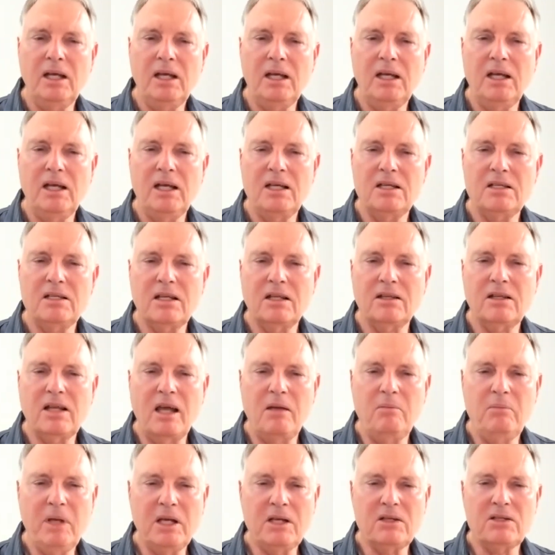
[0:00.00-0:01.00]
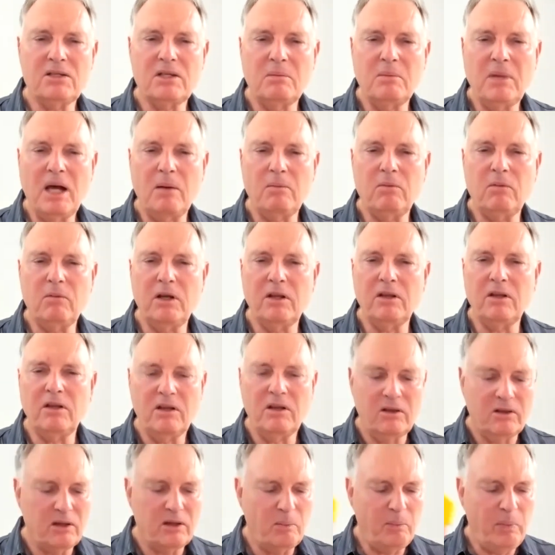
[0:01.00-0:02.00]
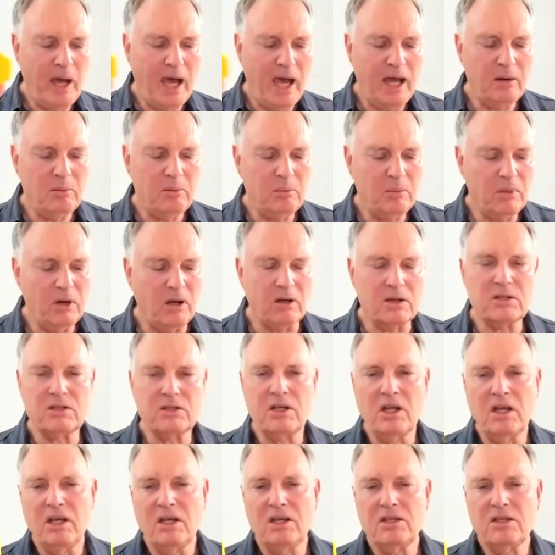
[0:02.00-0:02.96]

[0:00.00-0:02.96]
is that they mix them up with the pattern blocks.